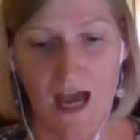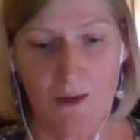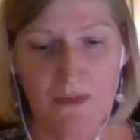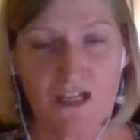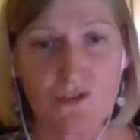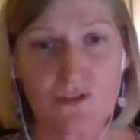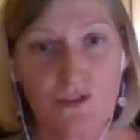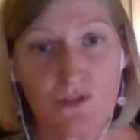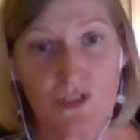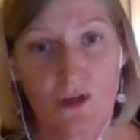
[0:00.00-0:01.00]
and make sure that
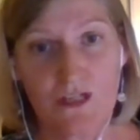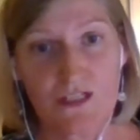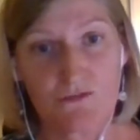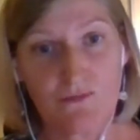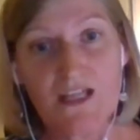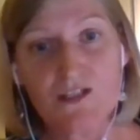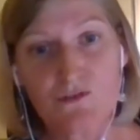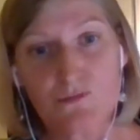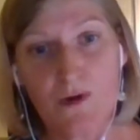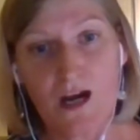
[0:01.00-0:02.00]
you're showing us a range
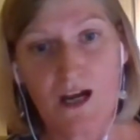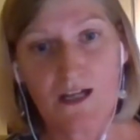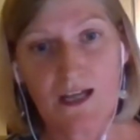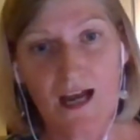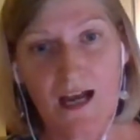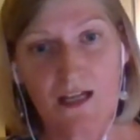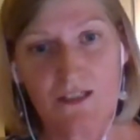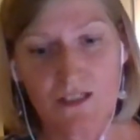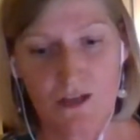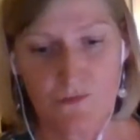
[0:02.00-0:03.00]
of work
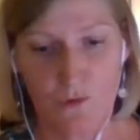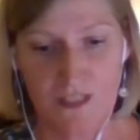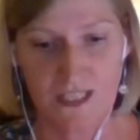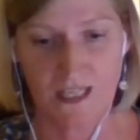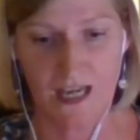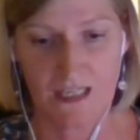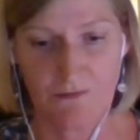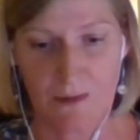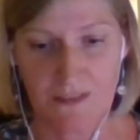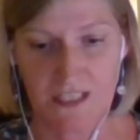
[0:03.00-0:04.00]
and avoiding any
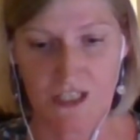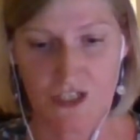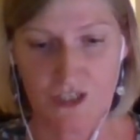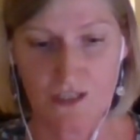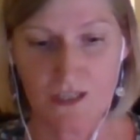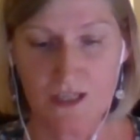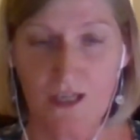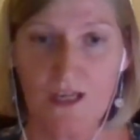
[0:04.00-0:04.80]
repetition.